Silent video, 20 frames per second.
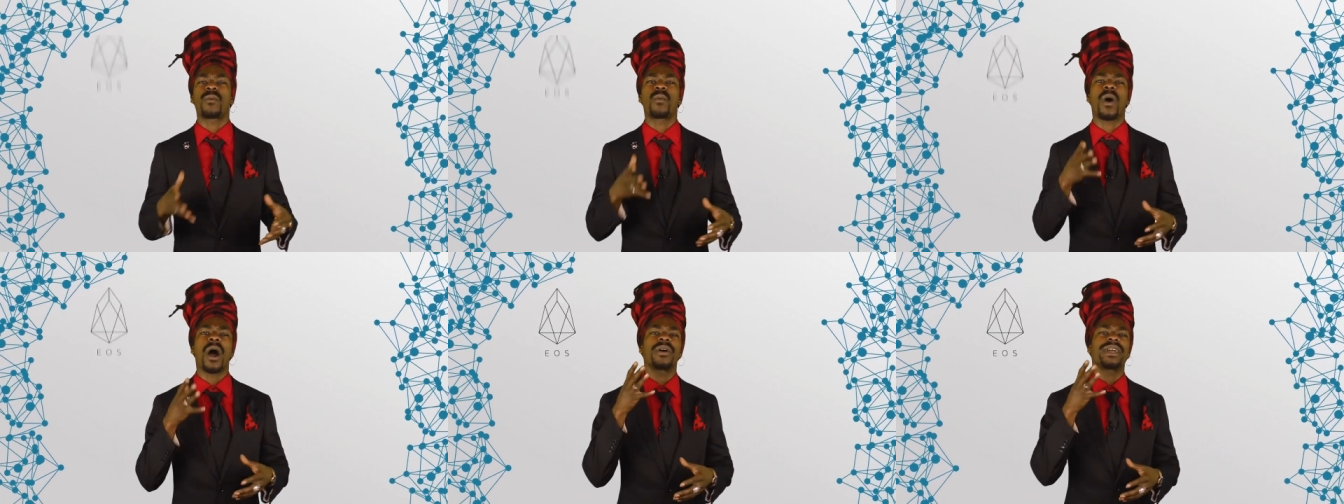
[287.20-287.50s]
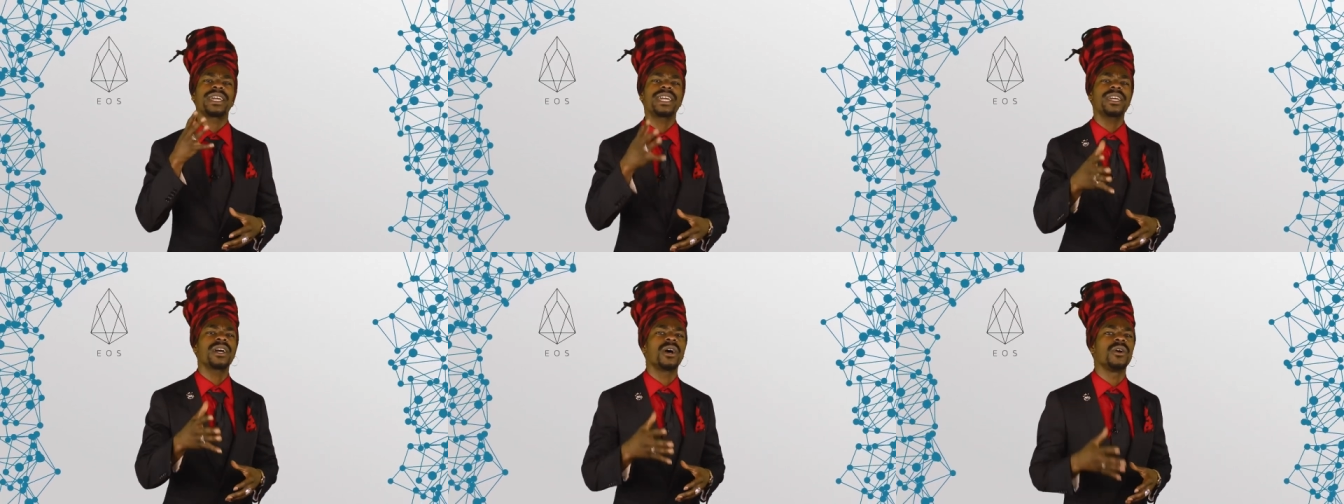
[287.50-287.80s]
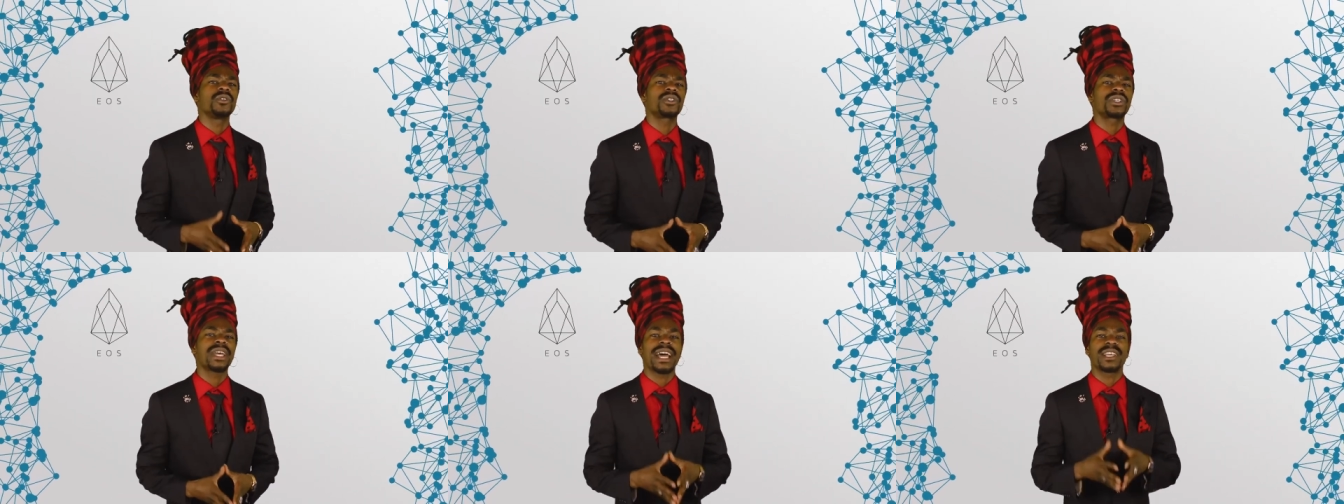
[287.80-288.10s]
that while
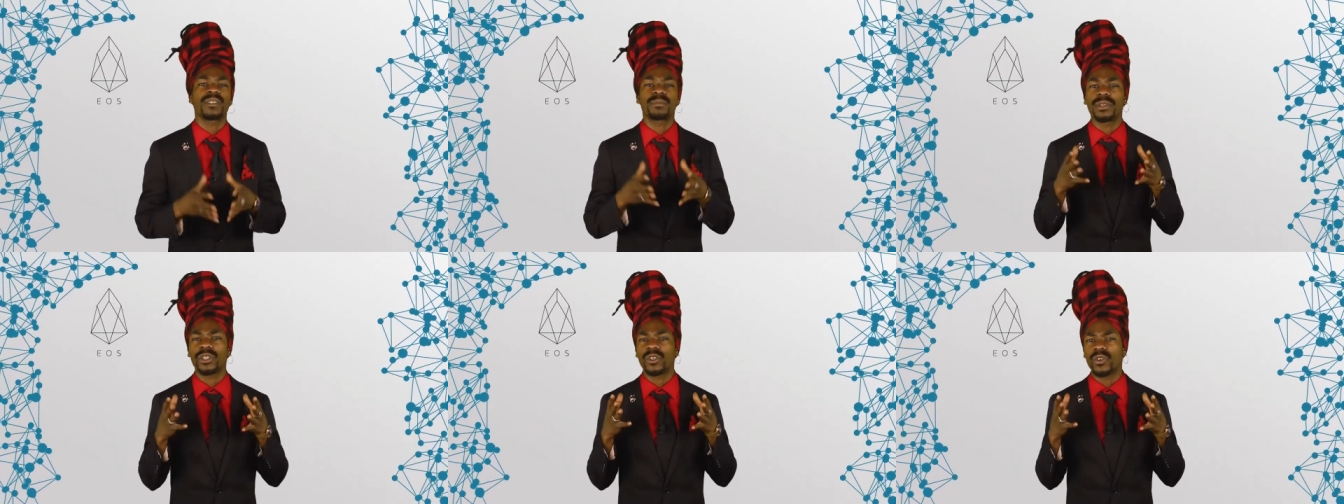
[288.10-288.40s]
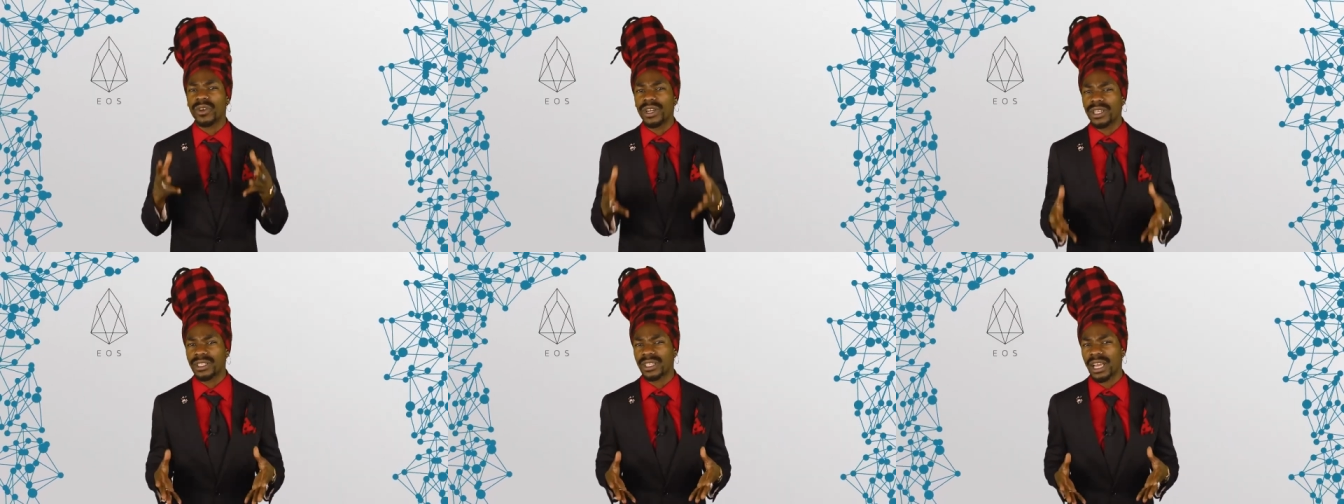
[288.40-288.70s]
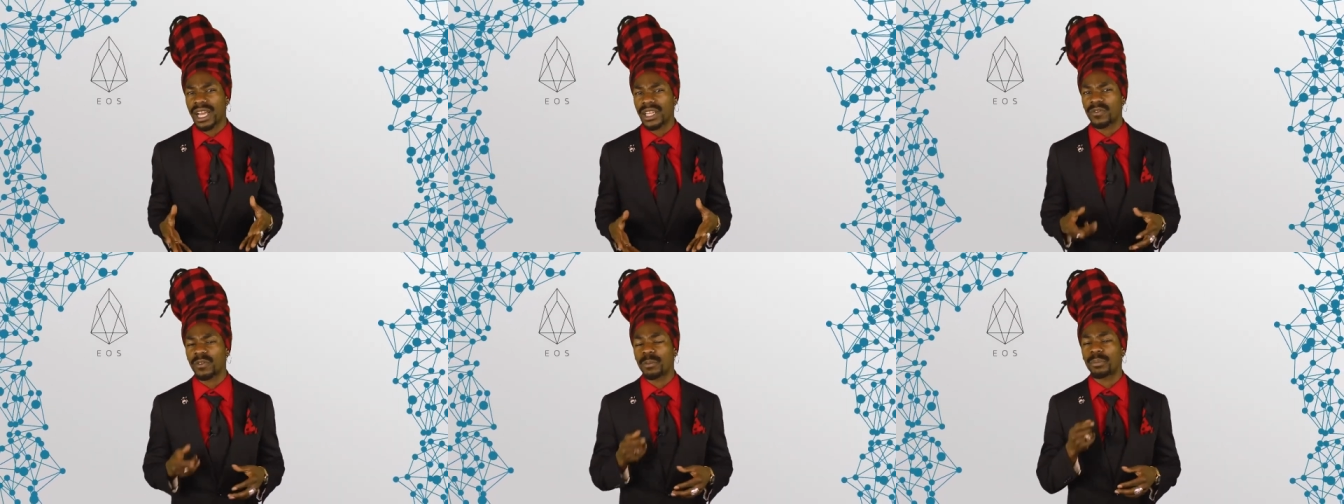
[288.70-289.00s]
EOS has been
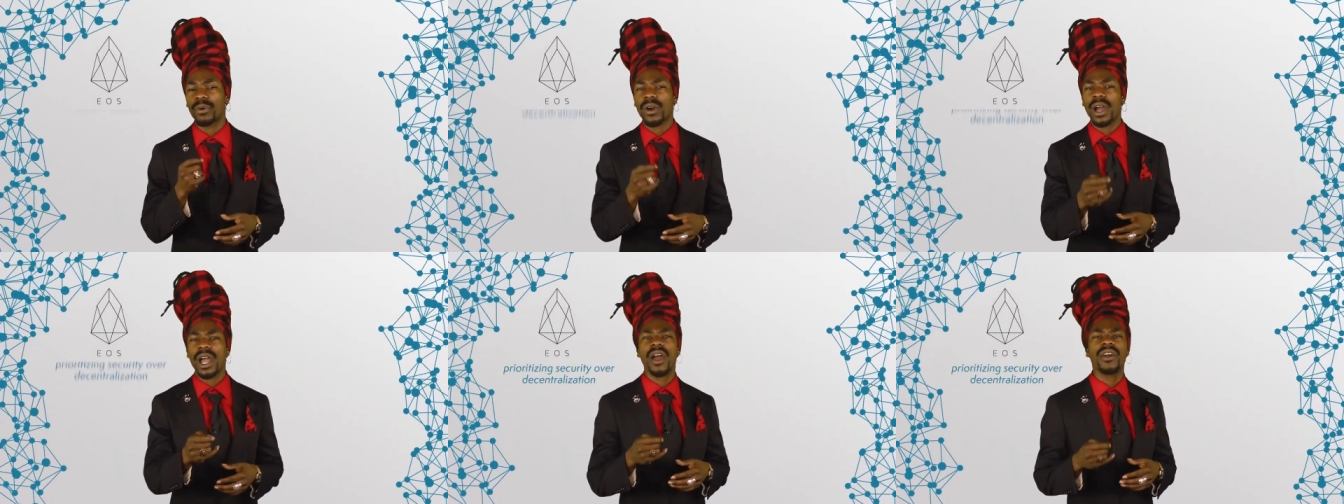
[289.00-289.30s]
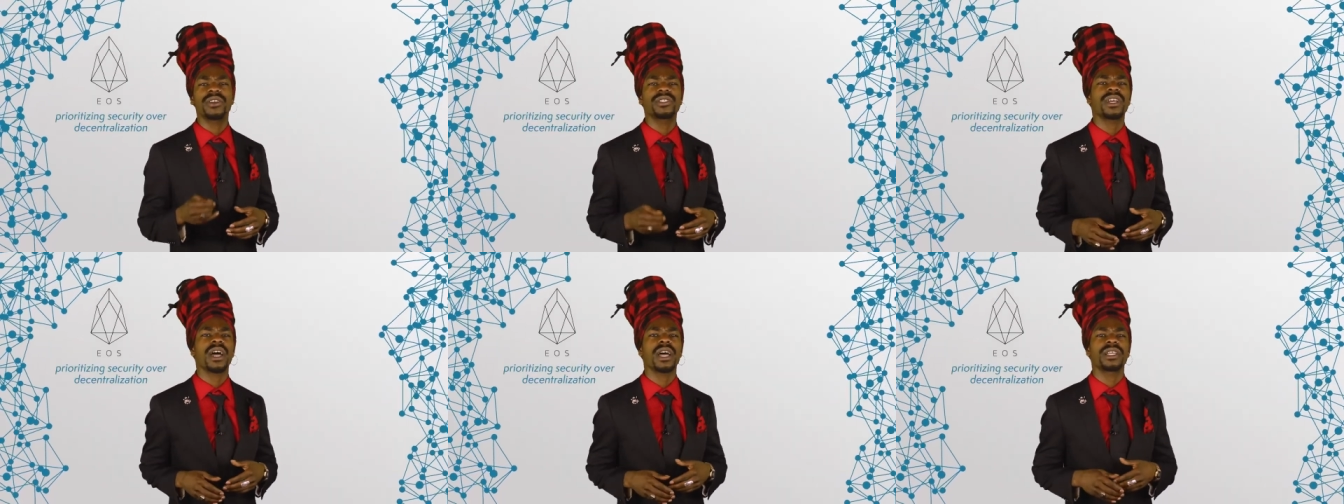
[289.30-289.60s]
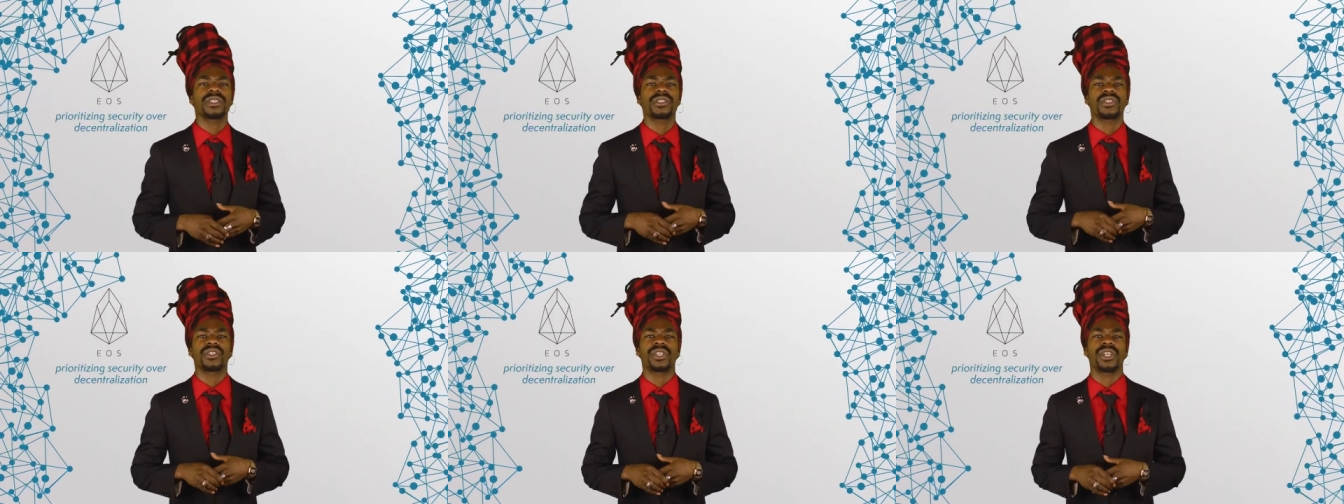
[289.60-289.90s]
criticized for
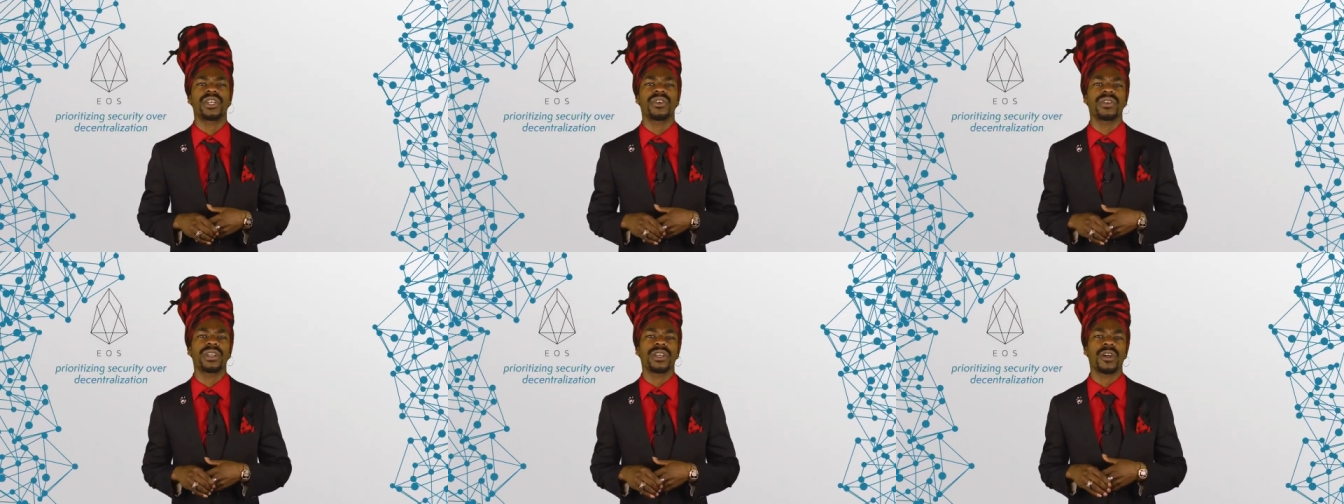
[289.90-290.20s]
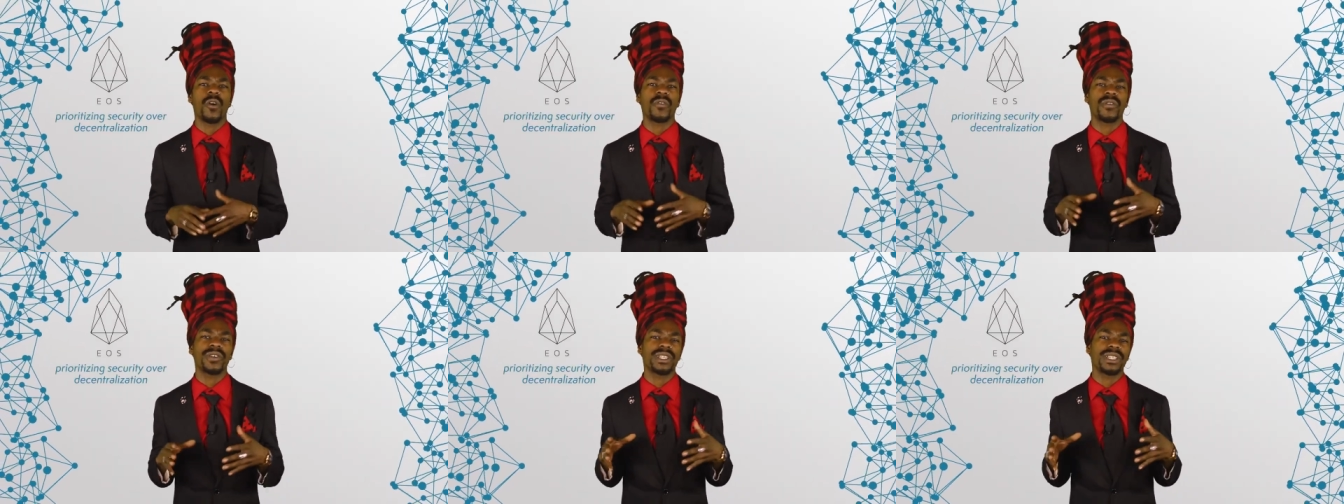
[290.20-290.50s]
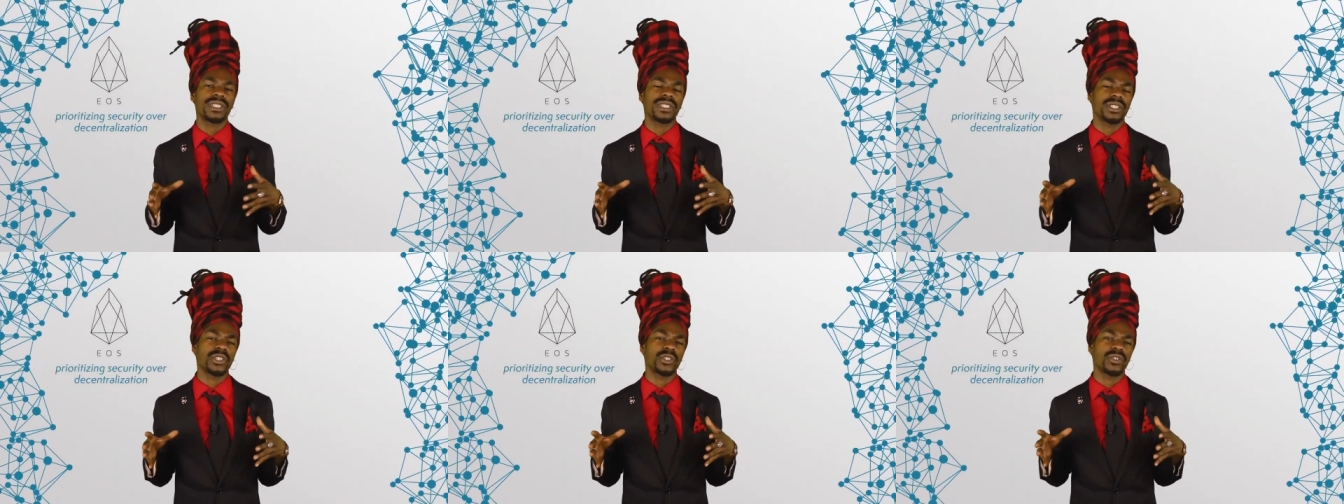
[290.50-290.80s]
prioritizing security over
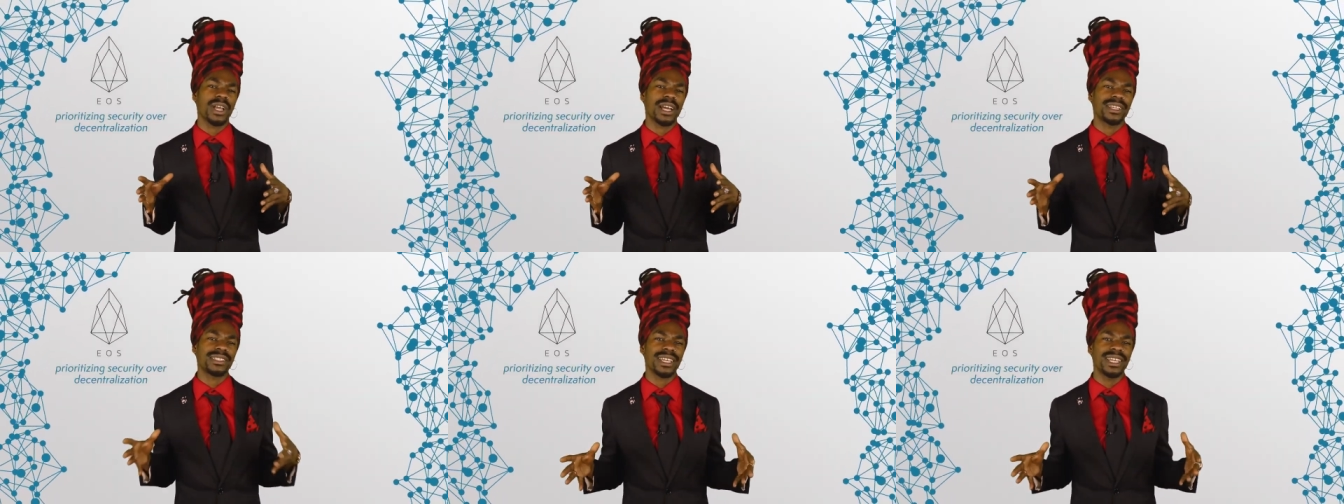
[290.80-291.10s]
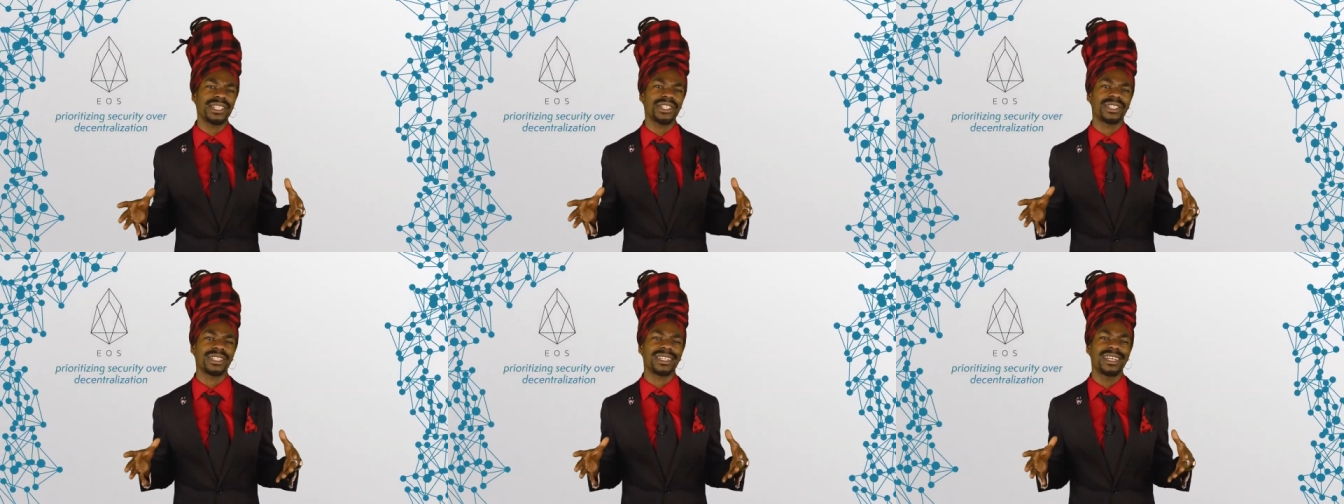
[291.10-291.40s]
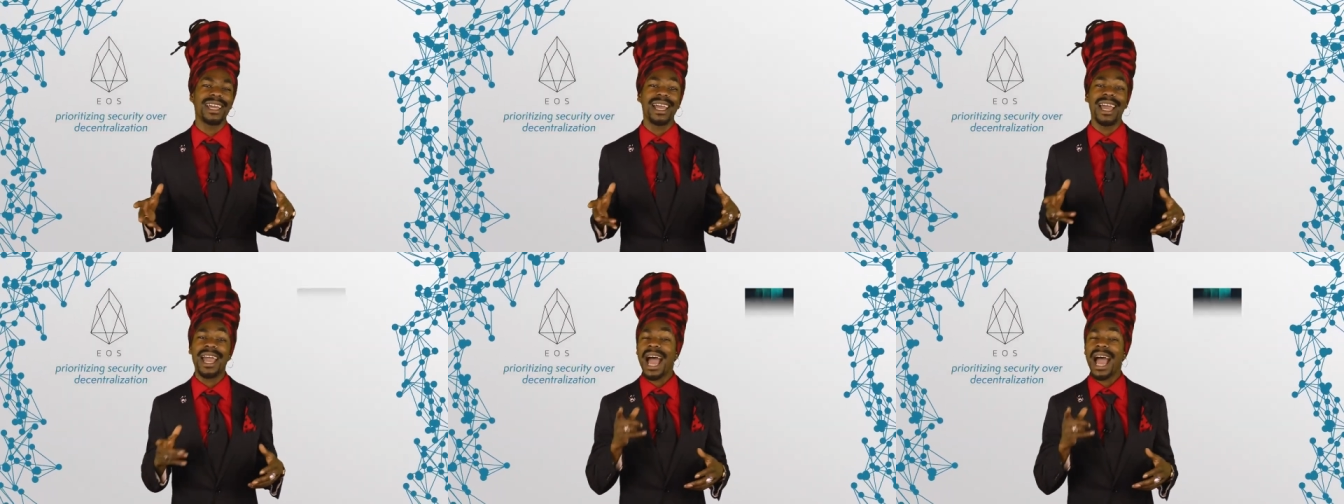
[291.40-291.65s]
decentralization,